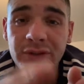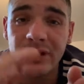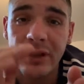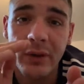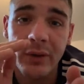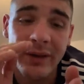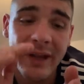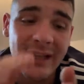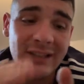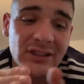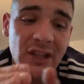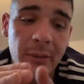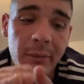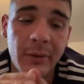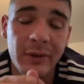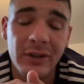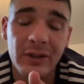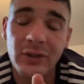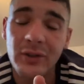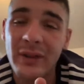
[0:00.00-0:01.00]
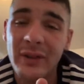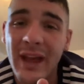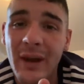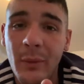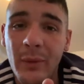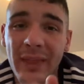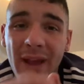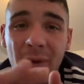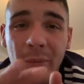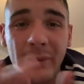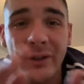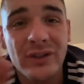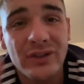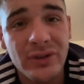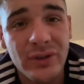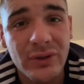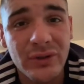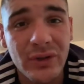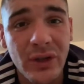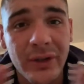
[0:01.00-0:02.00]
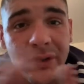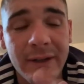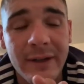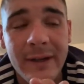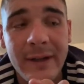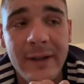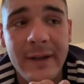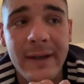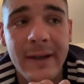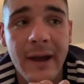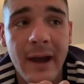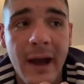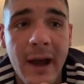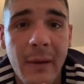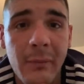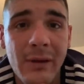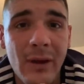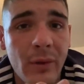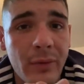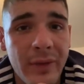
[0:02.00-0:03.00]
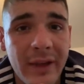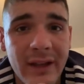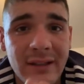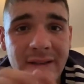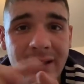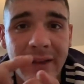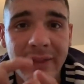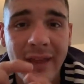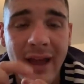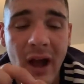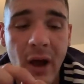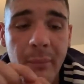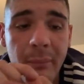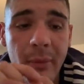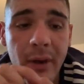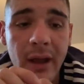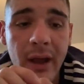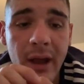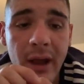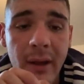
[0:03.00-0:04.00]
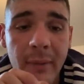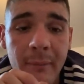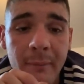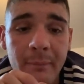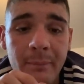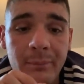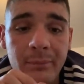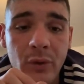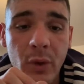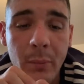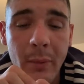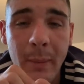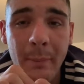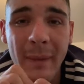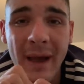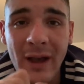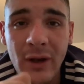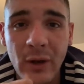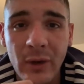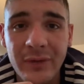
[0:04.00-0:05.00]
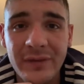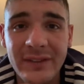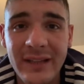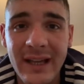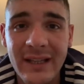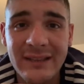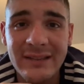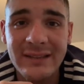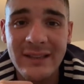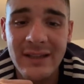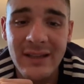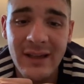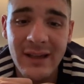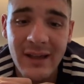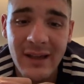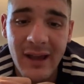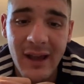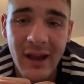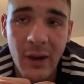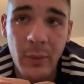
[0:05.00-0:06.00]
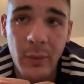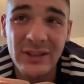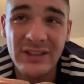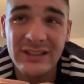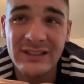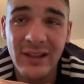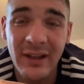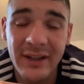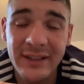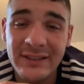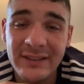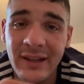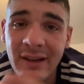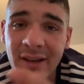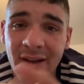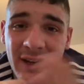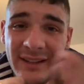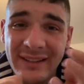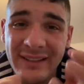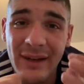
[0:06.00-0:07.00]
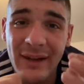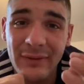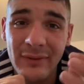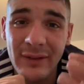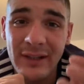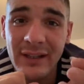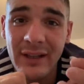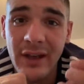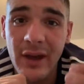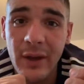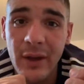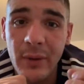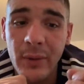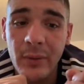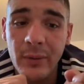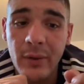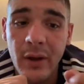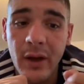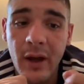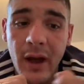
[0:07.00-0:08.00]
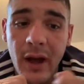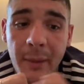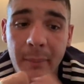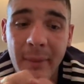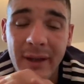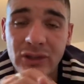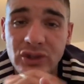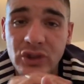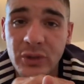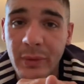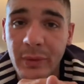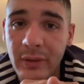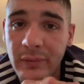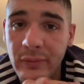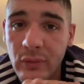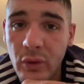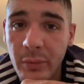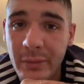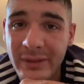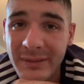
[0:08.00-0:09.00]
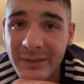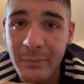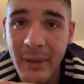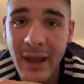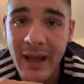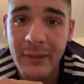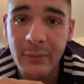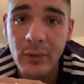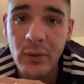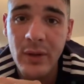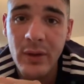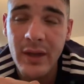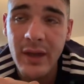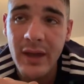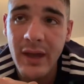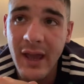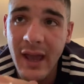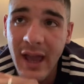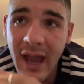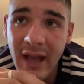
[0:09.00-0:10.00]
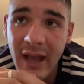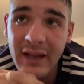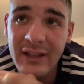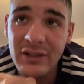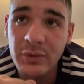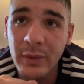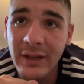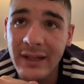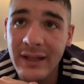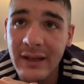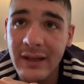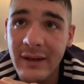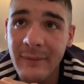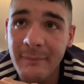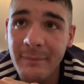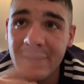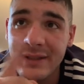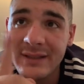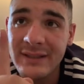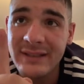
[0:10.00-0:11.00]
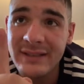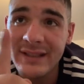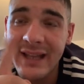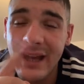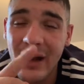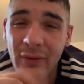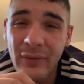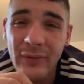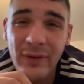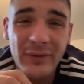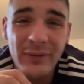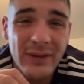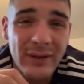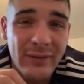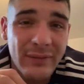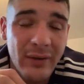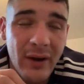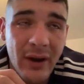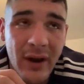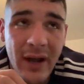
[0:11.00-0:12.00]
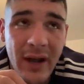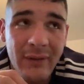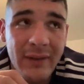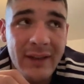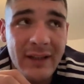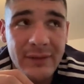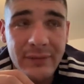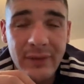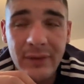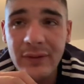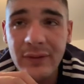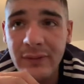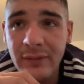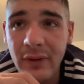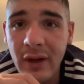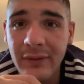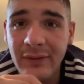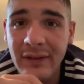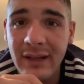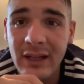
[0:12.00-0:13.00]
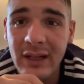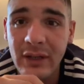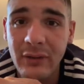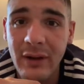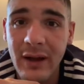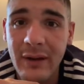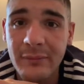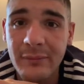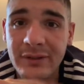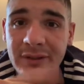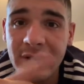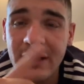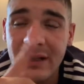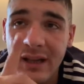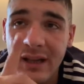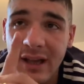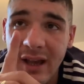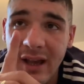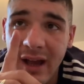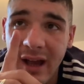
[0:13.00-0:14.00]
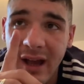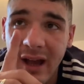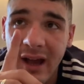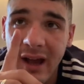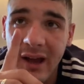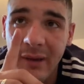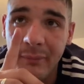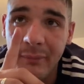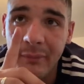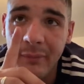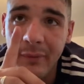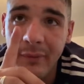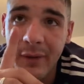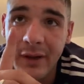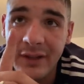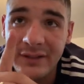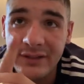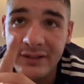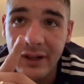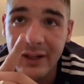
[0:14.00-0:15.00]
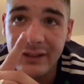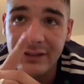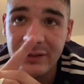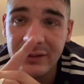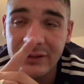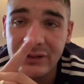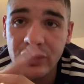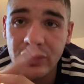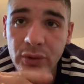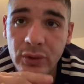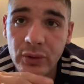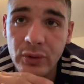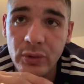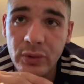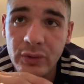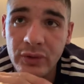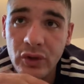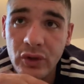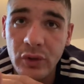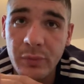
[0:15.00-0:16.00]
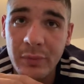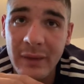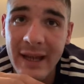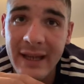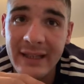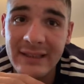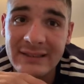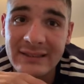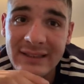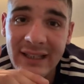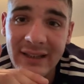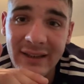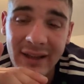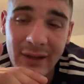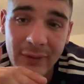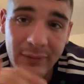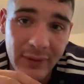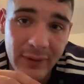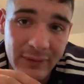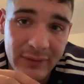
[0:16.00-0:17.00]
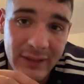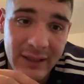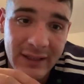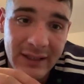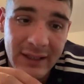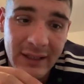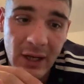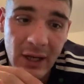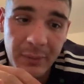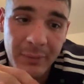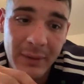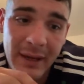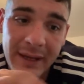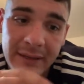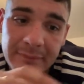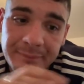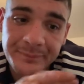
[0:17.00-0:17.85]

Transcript: So next time I'm going to do that without my shoes on. Little things like that. On my back offsets, which is lighter, I definitely go and make sure my form is impeccable. And this one here, this is now 55, I think it's 55 kilograms aside. So it's two plates and then a 15 kilo plate.